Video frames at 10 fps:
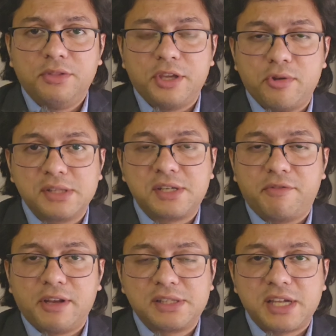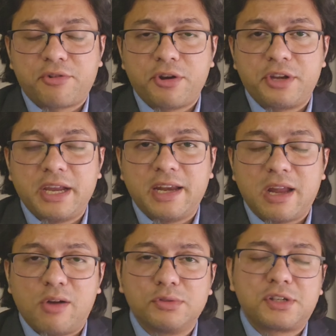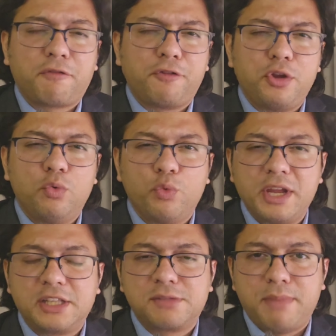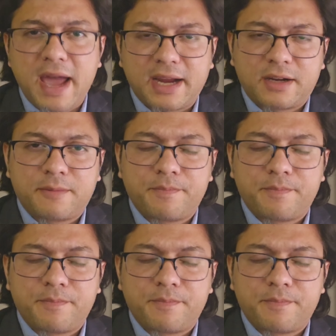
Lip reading: the US Defense Secretary, announced a few weeks back.